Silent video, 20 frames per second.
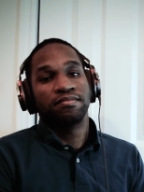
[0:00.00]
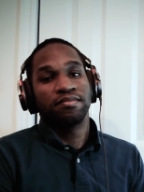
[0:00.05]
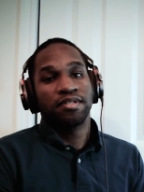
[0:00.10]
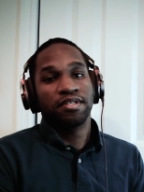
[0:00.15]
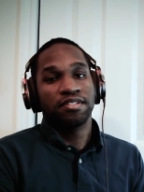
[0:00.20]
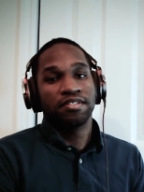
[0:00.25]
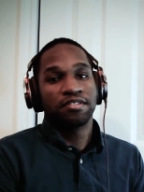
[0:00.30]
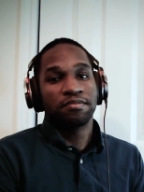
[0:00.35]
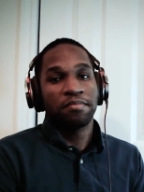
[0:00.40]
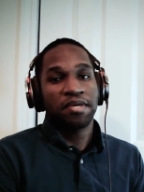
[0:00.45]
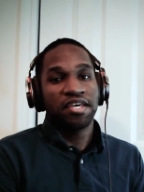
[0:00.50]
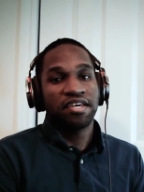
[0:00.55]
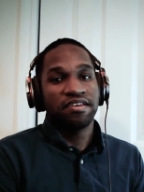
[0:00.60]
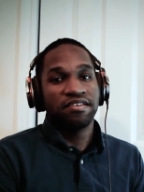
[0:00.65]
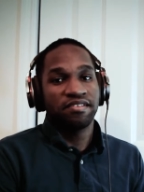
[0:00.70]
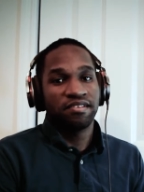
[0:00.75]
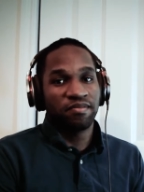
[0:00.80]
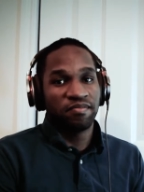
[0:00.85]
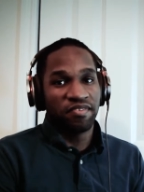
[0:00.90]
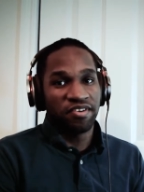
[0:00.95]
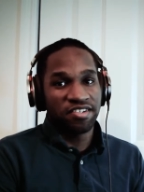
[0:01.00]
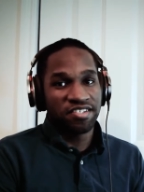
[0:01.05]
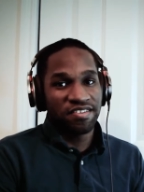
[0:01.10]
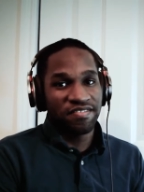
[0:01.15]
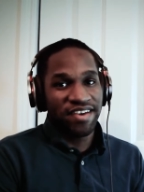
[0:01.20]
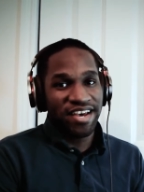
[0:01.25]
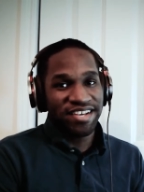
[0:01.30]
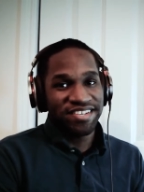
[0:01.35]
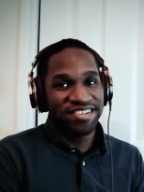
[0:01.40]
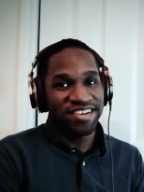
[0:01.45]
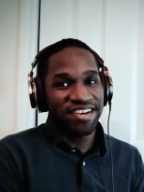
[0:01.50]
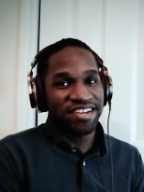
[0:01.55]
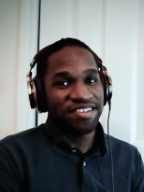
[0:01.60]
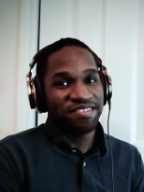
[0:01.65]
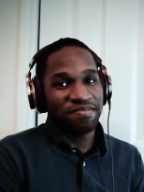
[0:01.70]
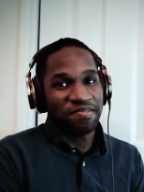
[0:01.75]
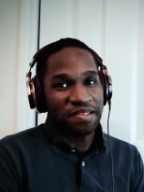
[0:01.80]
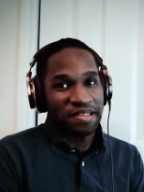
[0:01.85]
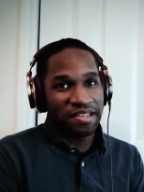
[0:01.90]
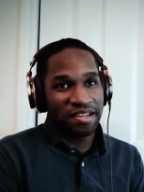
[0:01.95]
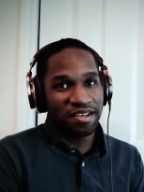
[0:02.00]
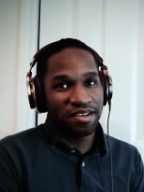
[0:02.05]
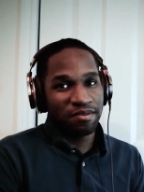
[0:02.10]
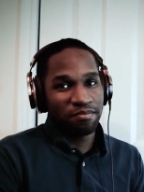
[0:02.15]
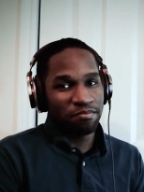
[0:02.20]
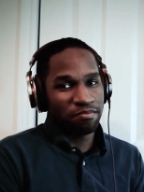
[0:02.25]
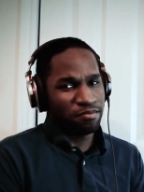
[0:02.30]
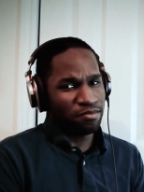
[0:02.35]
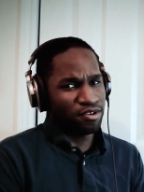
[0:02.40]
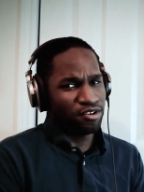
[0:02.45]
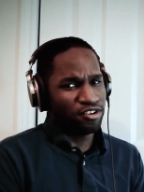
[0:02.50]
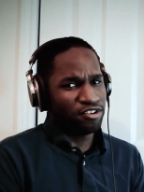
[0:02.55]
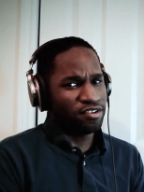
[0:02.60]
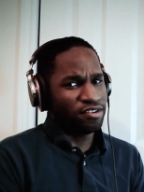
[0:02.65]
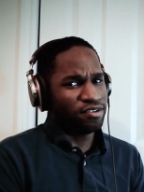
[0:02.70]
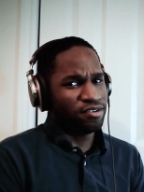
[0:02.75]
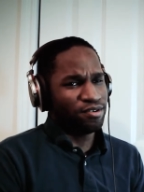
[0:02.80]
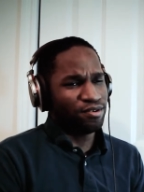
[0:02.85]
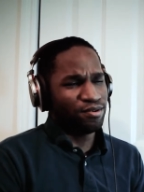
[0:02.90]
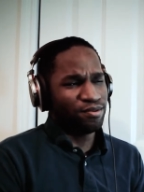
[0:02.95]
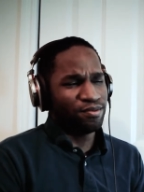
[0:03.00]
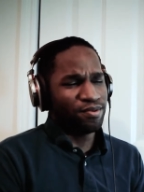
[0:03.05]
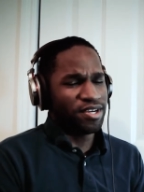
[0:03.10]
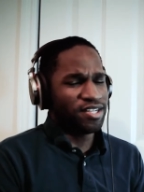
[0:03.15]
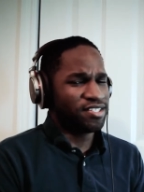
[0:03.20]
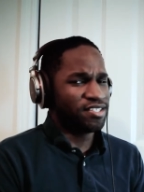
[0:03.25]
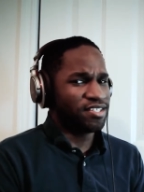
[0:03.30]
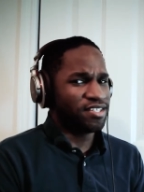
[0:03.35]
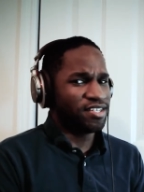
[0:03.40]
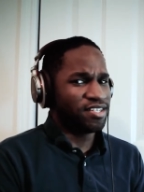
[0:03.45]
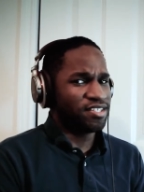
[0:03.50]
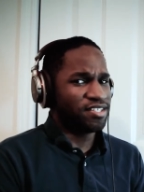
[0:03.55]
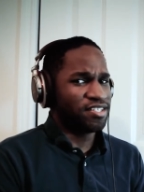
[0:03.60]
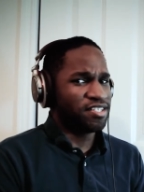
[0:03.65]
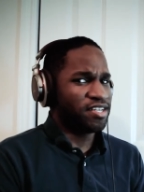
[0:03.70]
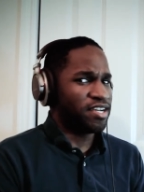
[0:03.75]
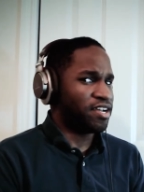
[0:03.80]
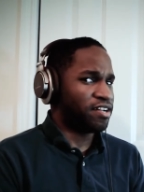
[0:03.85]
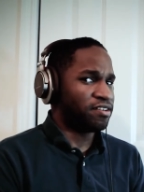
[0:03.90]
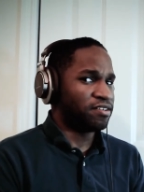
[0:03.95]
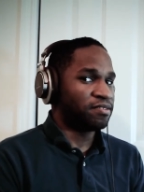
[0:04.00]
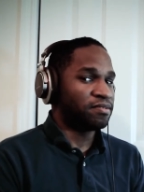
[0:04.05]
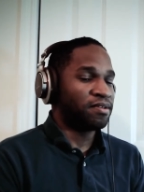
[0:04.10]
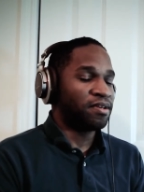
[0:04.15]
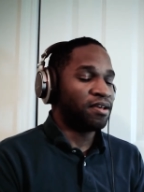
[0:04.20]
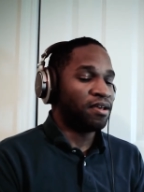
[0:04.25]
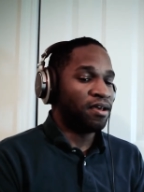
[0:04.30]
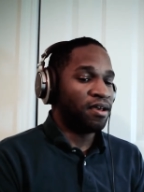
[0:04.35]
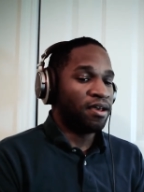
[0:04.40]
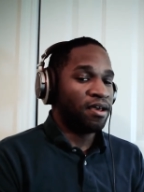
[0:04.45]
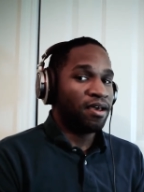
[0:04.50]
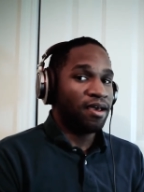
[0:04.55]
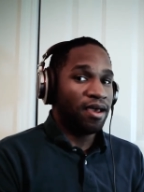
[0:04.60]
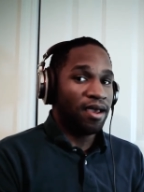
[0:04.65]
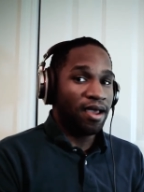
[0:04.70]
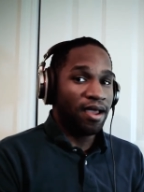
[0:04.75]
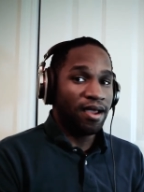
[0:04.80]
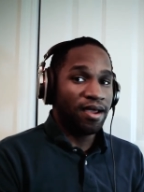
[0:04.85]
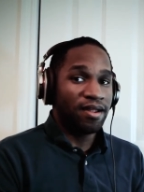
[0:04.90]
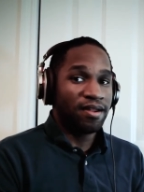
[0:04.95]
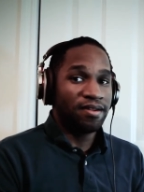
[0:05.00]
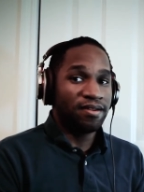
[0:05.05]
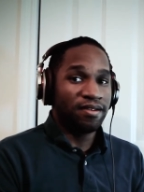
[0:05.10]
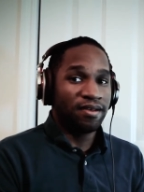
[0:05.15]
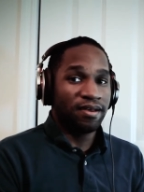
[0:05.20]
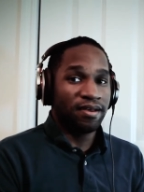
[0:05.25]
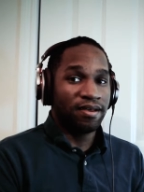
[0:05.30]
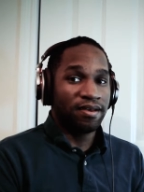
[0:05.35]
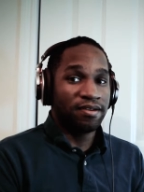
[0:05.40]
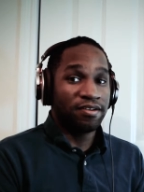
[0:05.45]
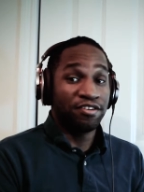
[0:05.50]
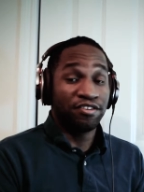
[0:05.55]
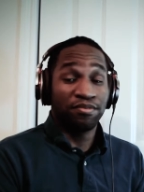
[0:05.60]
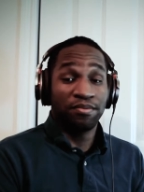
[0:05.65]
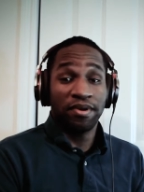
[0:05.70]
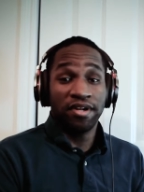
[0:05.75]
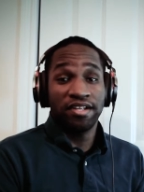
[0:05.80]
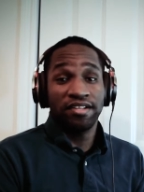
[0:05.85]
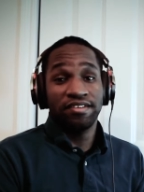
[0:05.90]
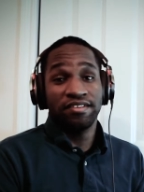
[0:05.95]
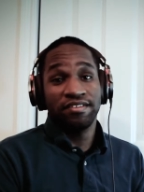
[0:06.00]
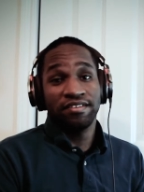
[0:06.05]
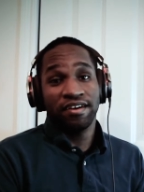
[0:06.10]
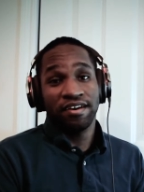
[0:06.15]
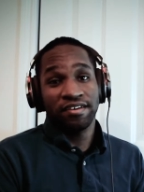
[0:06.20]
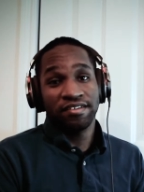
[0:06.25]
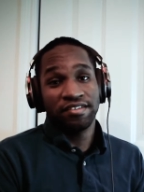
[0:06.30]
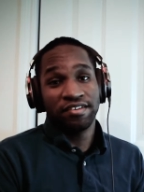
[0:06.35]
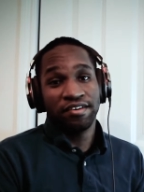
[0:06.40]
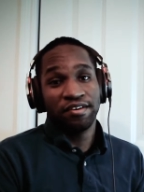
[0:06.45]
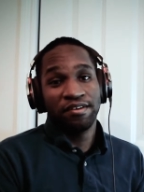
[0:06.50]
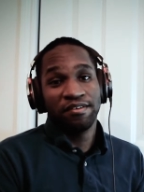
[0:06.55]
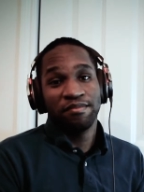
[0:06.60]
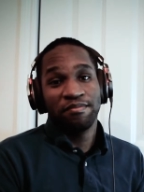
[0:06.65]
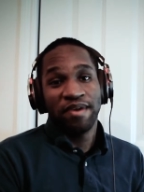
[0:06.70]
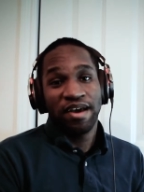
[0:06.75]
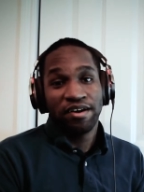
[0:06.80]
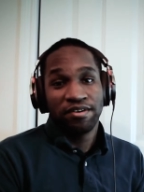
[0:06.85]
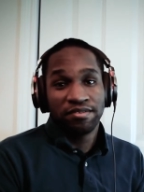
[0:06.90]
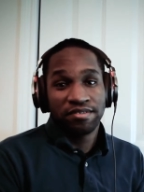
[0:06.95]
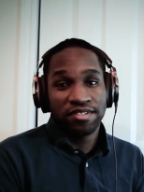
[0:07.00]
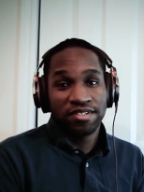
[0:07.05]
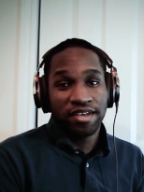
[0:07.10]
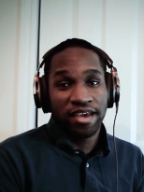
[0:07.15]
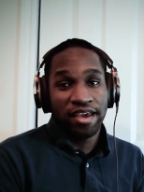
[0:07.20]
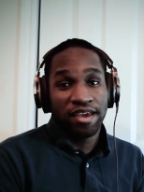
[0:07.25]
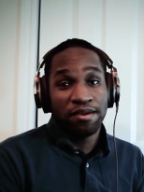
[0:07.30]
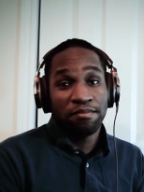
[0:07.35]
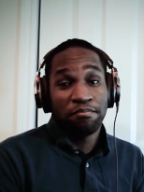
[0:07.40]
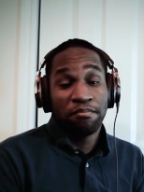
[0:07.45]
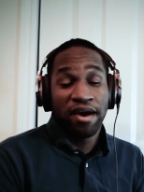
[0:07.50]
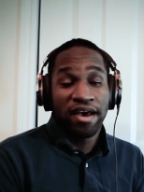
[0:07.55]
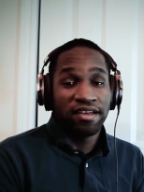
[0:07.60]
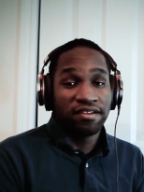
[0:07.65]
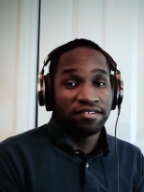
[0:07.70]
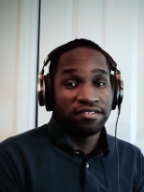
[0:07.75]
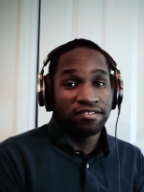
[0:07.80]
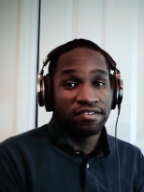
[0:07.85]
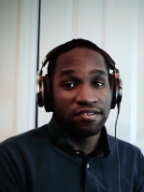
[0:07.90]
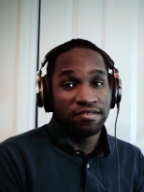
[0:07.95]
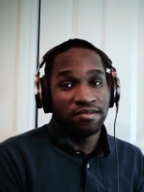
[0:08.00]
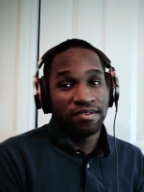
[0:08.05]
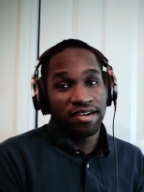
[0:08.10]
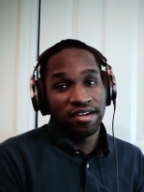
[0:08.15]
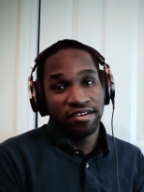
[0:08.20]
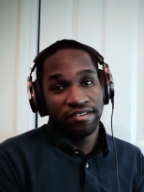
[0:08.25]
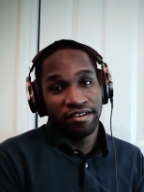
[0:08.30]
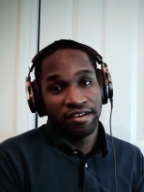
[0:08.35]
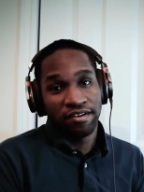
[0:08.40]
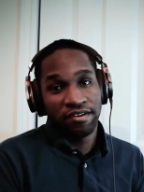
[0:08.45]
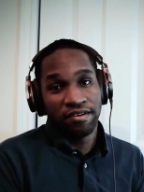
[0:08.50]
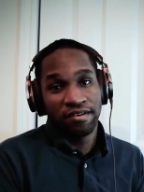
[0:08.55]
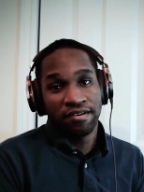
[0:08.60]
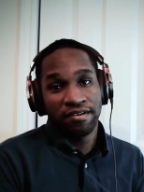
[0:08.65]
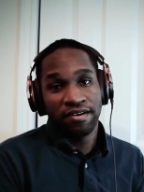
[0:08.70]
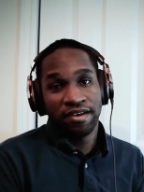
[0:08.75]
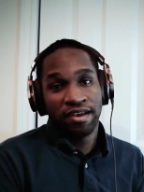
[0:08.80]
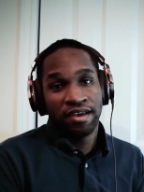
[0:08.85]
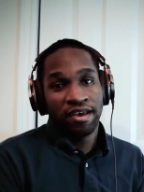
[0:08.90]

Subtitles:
It's me, Subversive Asset, the person who runs this channel, and I just wanted to talk to you about a milestone that has occurred.